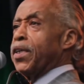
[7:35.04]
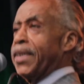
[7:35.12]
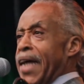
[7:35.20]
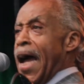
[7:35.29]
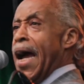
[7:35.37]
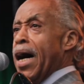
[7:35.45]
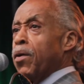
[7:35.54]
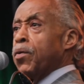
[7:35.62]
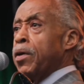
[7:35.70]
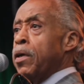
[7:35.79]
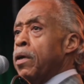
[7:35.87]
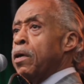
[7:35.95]

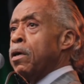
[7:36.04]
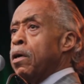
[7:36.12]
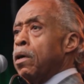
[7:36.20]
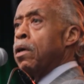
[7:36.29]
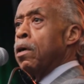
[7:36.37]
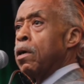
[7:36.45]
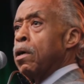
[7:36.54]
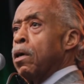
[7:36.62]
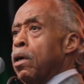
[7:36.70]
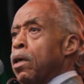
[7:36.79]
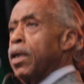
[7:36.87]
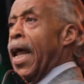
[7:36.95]
down
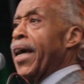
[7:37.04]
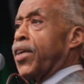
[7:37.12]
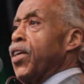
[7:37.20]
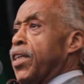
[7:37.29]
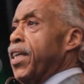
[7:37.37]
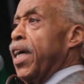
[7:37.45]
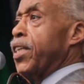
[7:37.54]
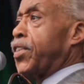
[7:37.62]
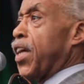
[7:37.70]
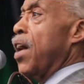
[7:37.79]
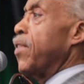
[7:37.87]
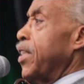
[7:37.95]
like you did
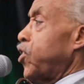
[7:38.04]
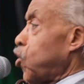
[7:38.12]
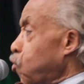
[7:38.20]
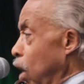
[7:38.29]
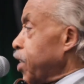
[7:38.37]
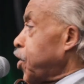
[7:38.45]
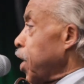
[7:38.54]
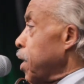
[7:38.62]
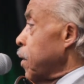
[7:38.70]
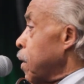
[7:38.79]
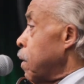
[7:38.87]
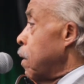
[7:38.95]
Terrence Crutcher
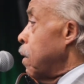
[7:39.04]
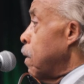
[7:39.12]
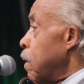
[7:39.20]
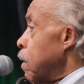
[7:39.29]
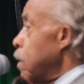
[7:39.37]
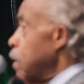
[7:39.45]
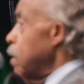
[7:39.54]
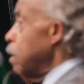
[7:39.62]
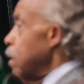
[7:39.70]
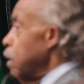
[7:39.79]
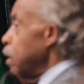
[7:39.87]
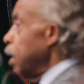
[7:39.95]

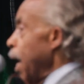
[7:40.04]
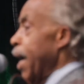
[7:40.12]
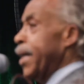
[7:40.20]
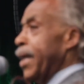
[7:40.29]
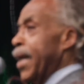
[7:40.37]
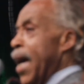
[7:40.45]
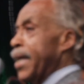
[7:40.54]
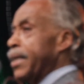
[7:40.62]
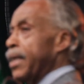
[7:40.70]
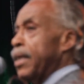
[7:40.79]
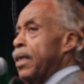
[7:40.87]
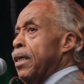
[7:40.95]
and
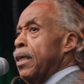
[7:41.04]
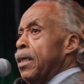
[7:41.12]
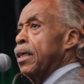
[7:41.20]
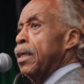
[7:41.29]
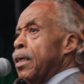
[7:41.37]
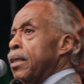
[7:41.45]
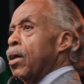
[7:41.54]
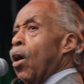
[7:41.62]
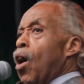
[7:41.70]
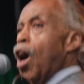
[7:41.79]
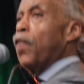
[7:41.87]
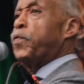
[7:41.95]
let the
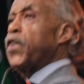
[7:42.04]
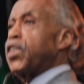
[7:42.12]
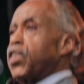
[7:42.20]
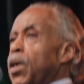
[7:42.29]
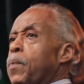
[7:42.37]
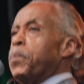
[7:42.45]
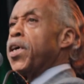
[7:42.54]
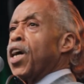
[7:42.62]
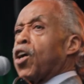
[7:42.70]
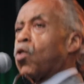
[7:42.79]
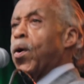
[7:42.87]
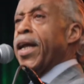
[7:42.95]
officer be
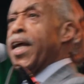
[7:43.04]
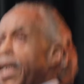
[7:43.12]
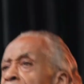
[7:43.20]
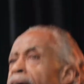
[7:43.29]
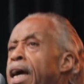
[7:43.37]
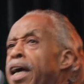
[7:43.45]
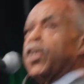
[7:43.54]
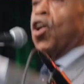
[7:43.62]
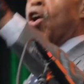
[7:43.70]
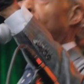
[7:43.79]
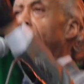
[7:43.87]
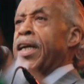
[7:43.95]
acquitted and
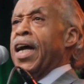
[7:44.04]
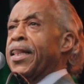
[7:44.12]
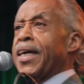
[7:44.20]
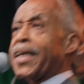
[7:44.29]
go to another